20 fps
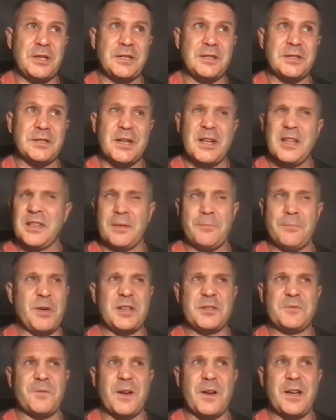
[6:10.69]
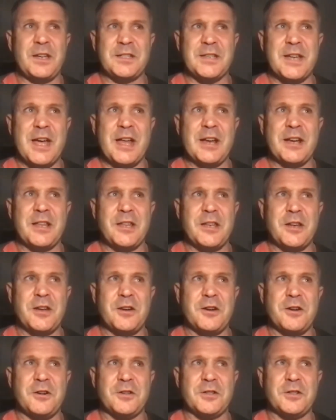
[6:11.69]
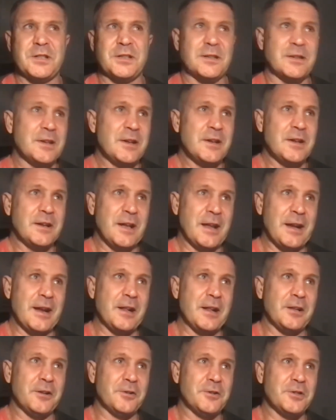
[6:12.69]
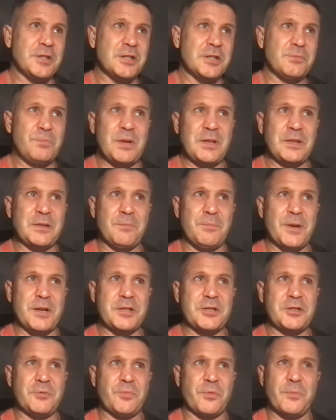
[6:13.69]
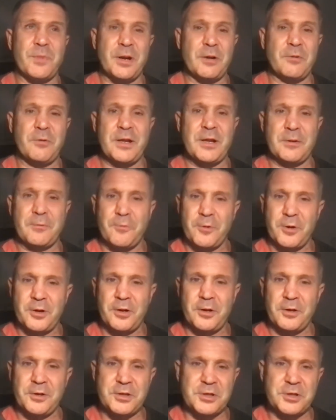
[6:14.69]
He's the best fight he's had in years, and Canelo just beat the best super middleweight in the world.